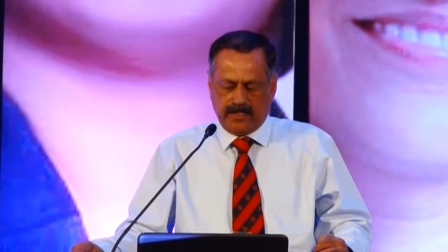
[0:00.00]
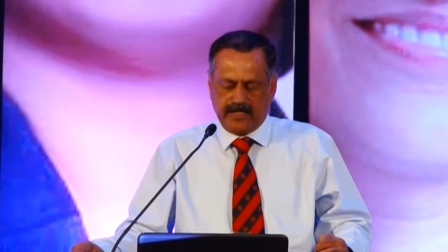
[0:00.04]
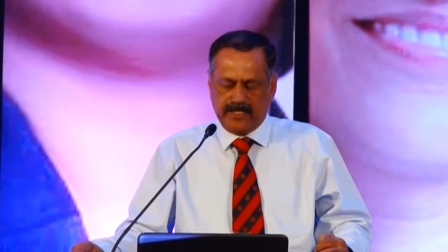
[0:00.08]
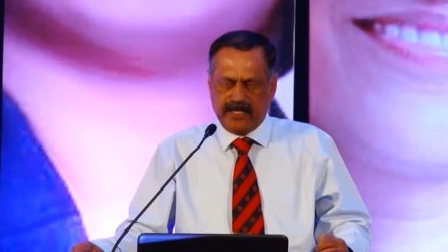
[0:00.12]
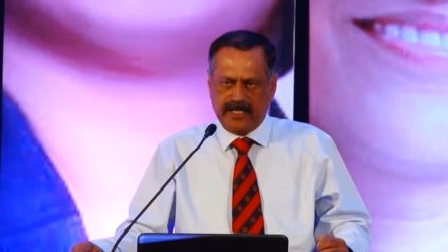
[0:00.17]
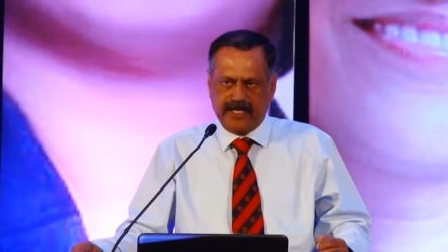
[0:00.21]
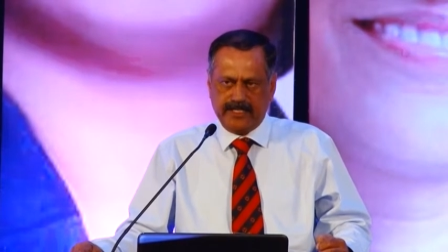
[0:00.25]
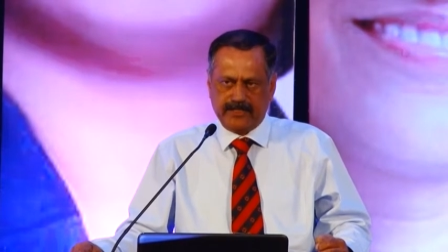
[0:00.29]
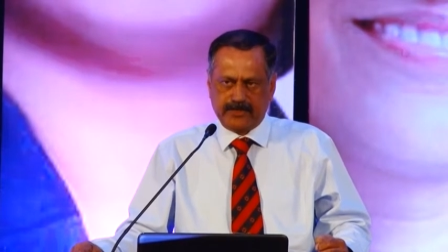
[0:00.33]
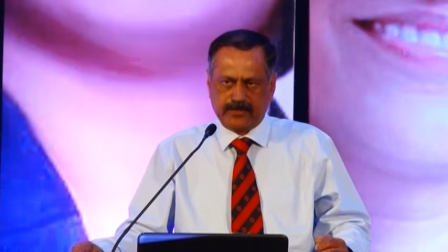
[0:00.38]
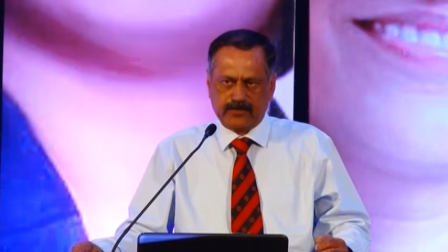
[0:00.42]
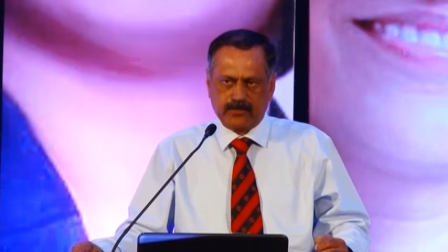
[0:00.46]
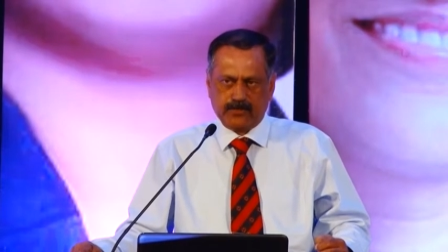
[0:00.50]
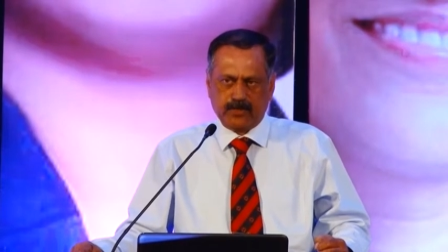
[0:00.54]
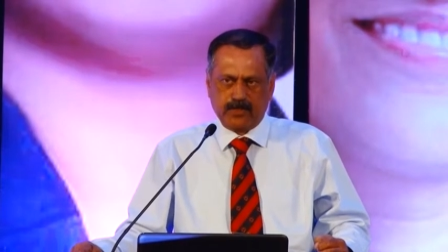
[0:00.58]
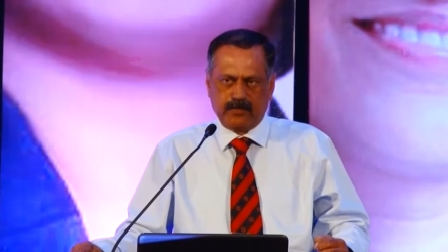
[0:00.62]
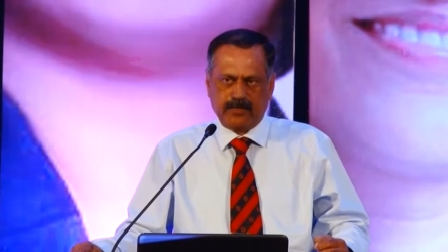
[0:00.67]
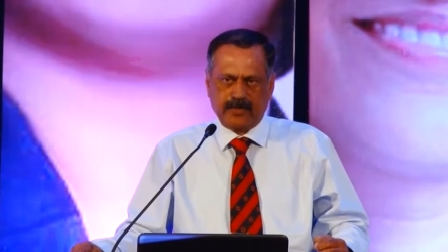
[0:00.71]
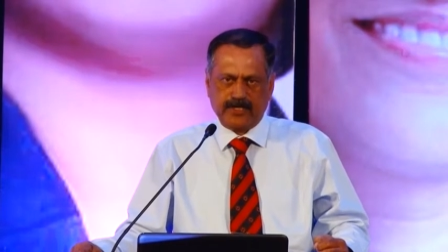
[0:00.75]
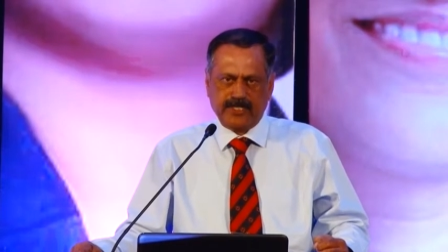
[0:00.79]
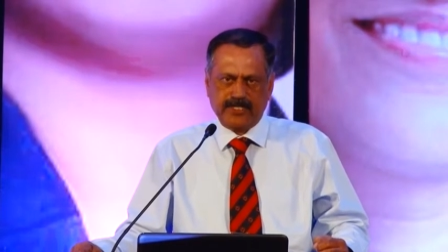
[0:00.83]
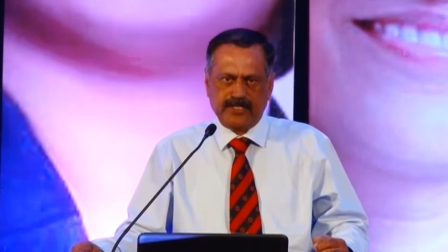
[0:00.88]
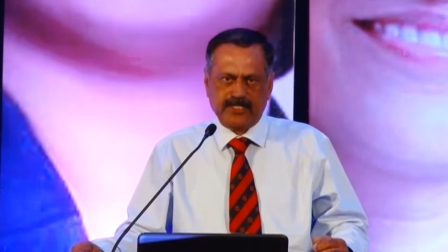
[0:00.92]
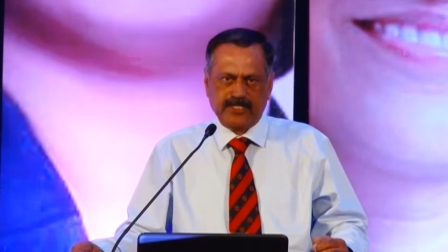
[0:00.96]
Need to
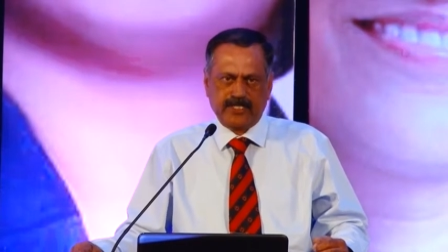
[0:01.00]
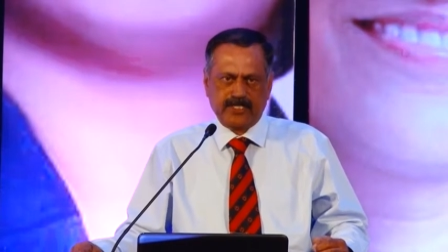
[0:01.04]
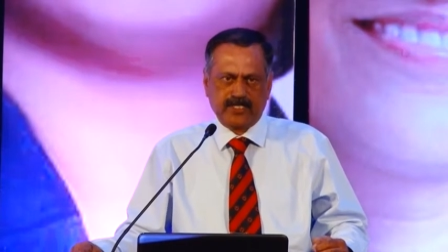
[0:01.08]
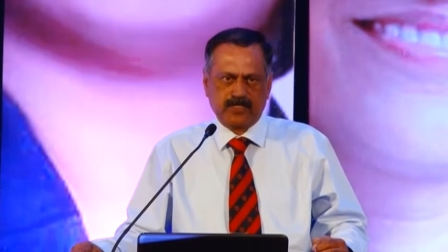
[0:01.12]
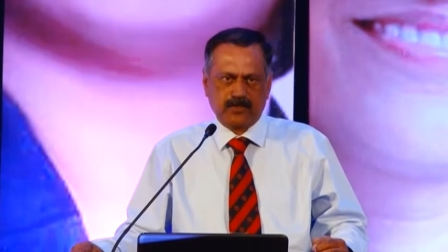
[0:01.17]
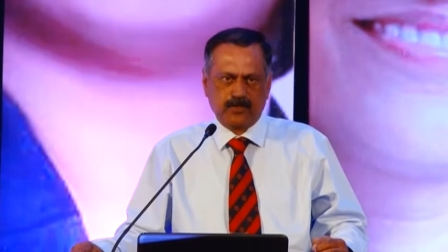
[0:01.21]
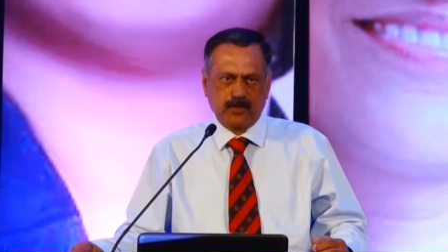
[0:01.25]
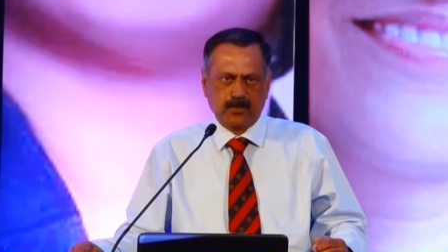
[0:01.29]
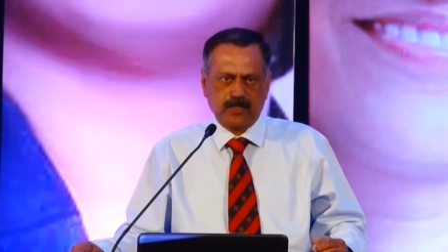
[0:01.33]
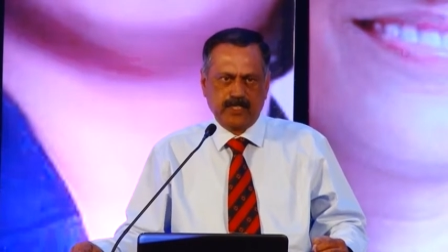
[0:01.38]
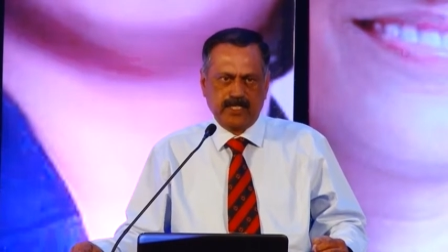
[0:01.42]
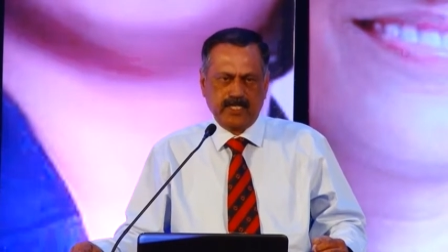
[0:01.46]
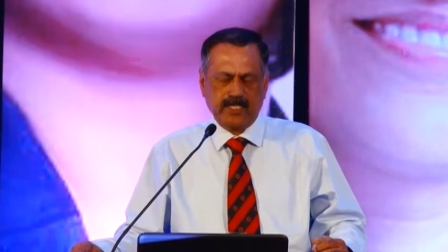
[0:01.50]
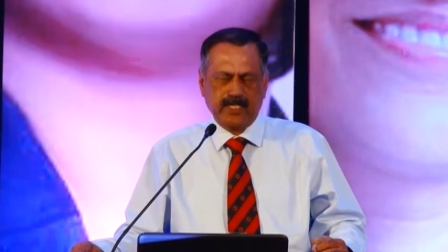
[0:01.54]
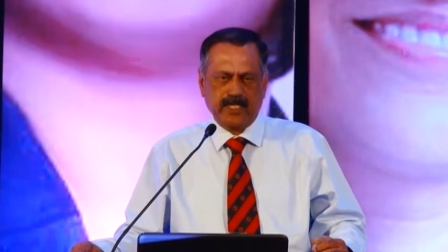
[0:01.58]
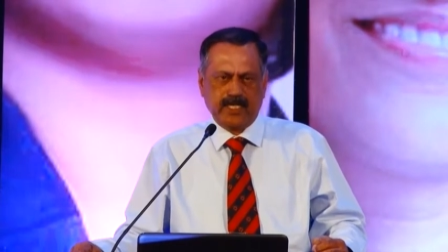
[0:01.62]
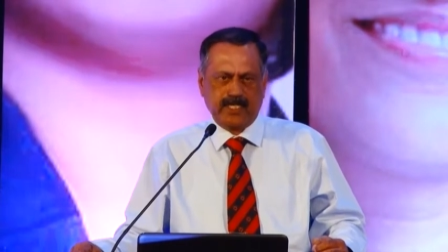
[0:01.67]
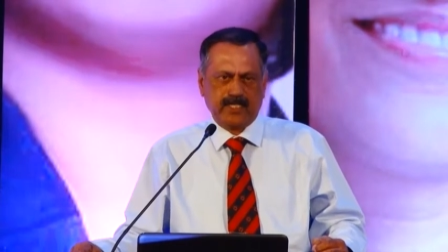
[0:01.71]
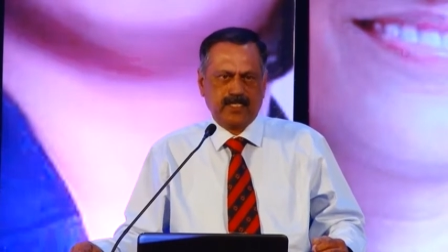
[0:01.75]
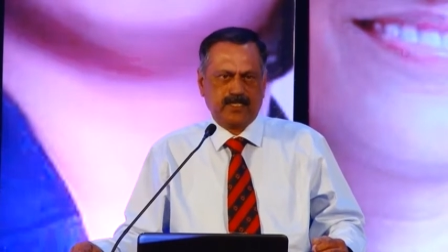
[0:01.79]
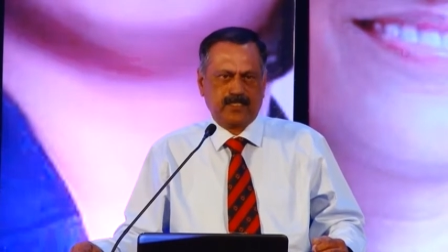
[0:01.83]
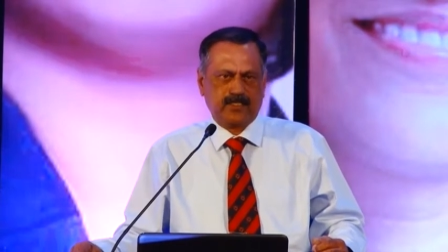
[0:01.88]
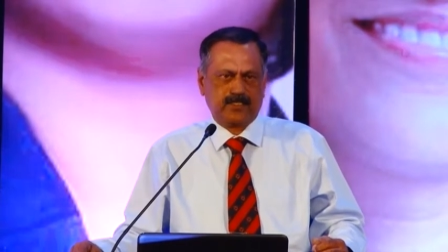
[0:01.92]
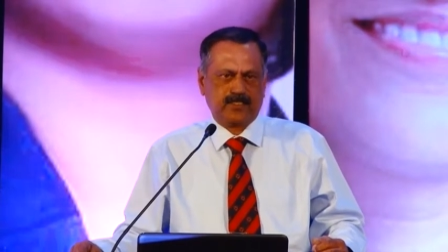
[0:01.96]
appreciate good in
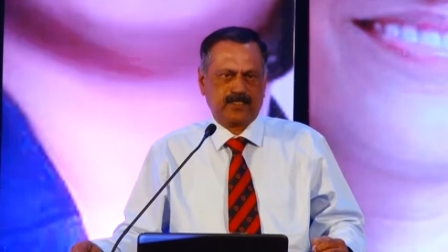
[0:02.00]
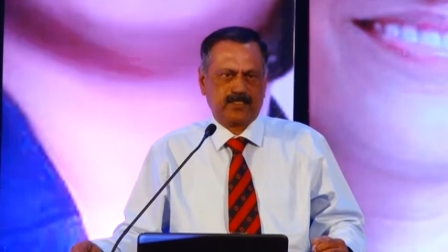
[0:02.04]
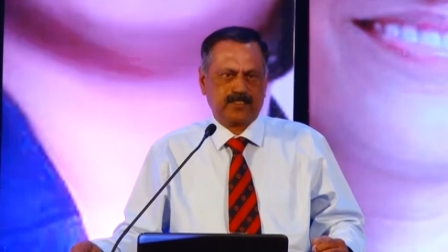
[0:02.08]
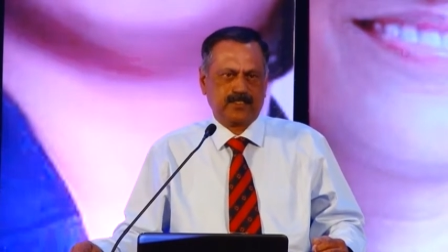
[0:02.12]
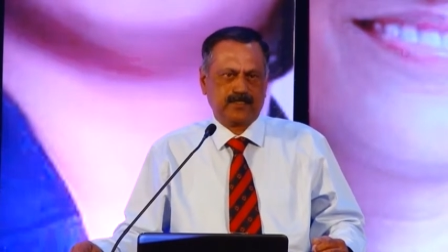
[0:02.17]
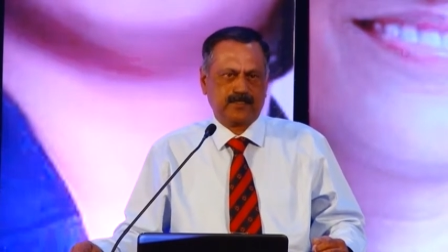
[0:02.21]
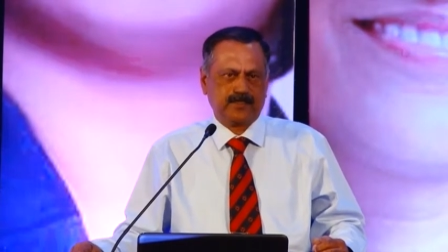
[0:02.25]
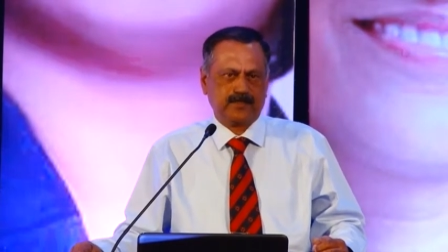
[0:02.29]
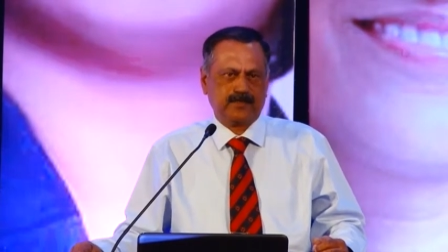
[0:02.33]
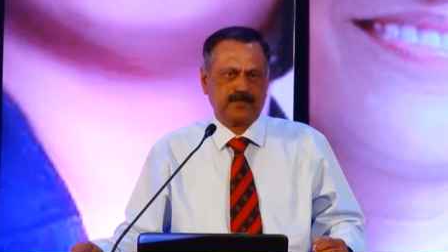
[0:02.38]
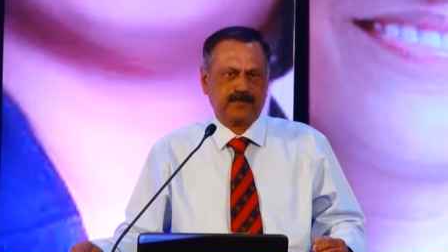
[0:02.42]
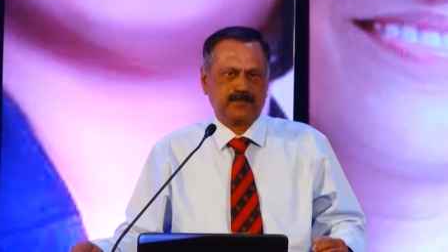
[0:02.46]
others.